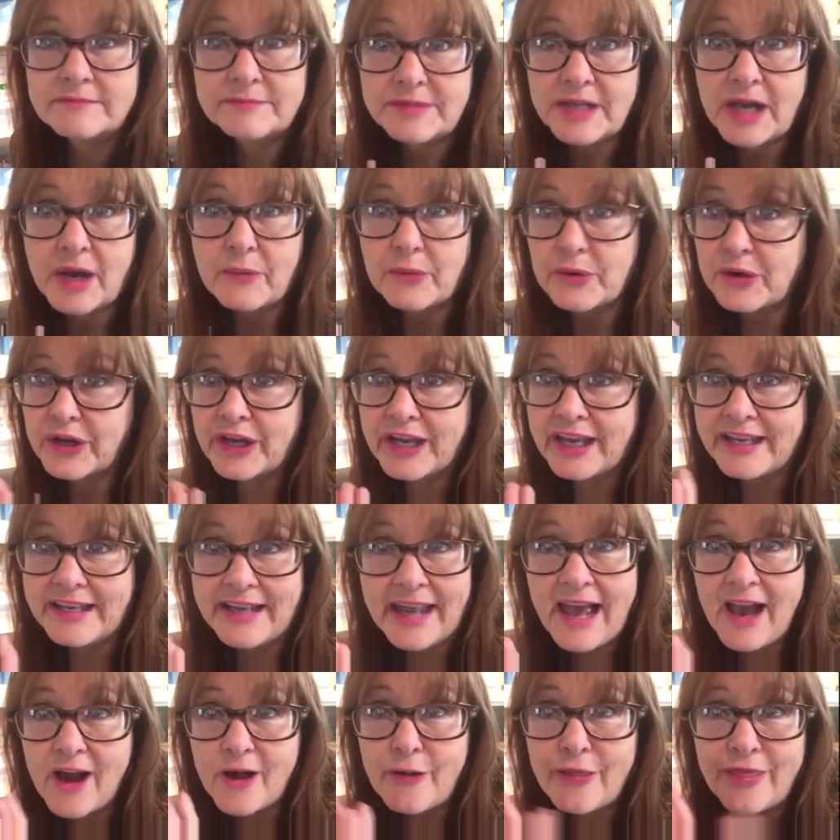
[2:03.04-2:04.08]
not working
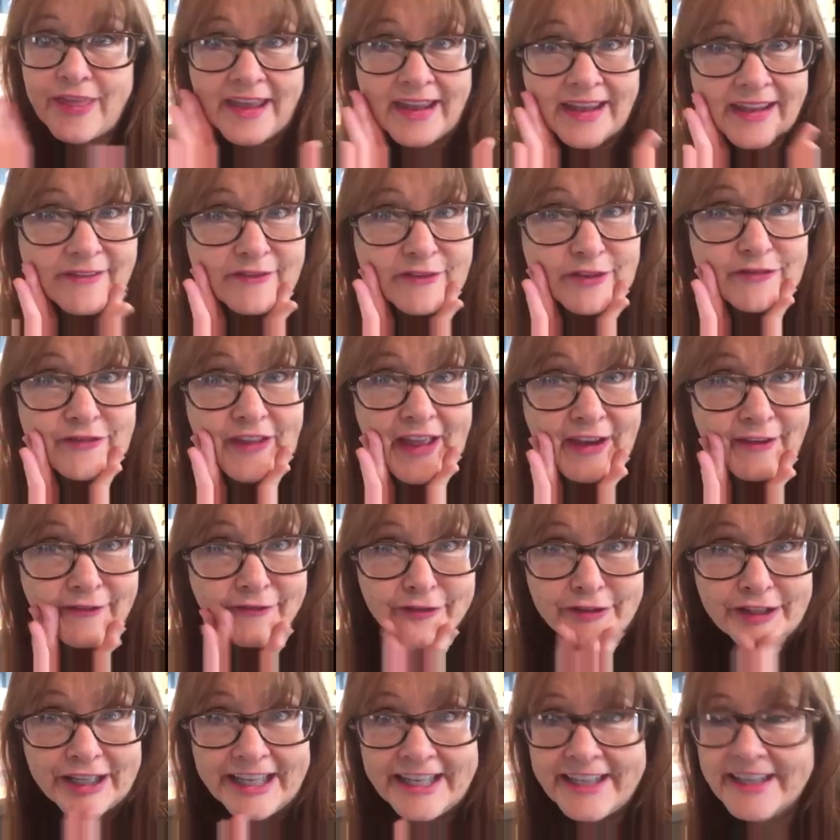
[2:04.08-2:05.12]
now,
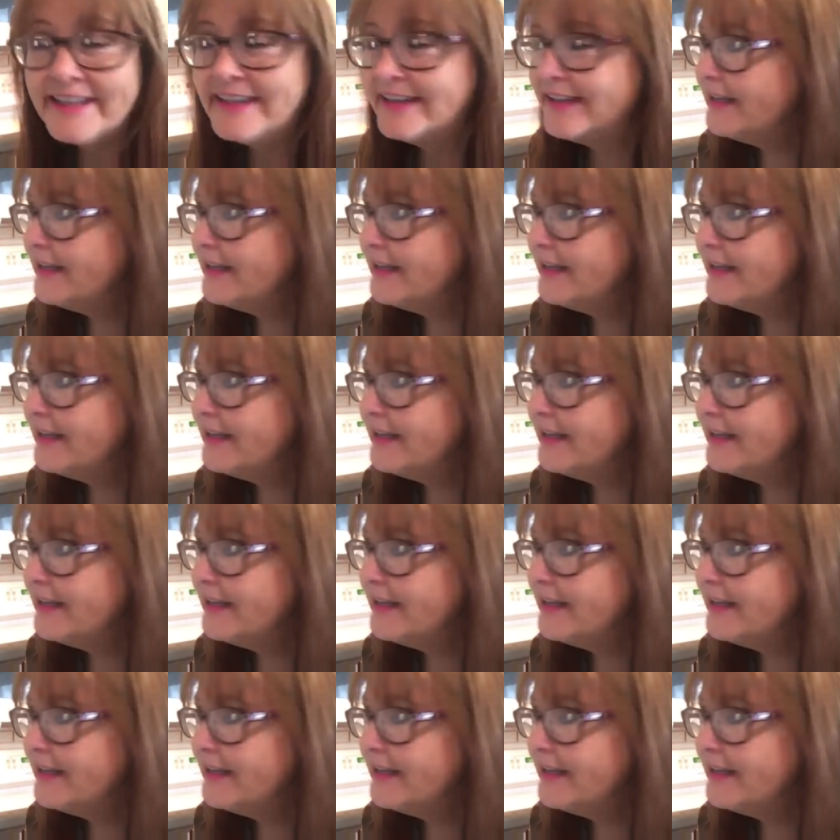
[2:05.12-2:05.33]
thankfully,